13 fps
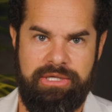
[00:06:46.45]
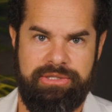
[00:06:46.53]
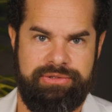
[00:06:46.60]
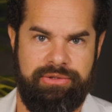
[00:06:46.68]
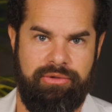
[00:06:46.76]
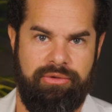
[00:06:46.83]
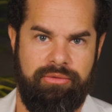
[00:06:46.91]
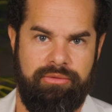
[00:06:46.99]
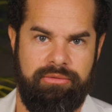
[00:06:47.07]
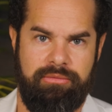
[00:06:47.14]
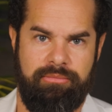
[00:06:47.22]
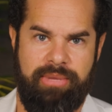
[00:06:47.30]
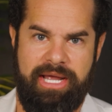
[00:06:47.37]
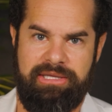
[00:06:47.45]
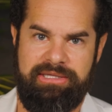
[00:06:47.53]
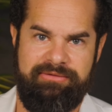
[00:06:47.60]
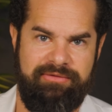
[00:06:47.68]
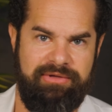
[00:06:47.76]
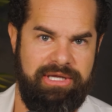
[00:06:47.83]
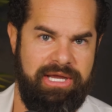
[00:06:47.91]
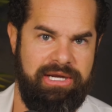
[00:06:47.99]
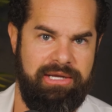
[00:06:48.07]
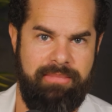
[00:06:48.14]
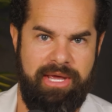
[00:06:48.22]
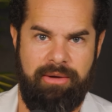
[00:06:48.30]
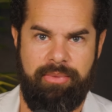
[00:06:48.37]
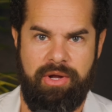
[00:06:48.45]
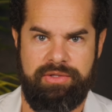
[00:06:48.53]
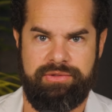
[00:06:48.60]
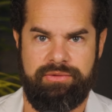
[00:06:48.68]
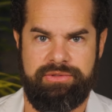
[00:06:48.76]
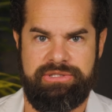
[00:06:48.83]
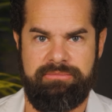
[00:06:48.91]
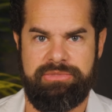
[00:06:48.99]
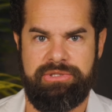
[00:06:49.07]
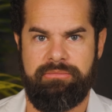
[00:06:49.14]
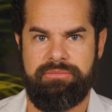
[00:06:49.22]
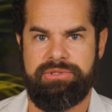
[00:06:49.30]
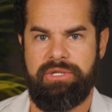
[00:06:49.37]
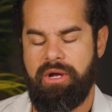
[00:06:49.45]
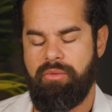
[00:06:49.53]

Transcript: So by alleviating menopausal symptoms,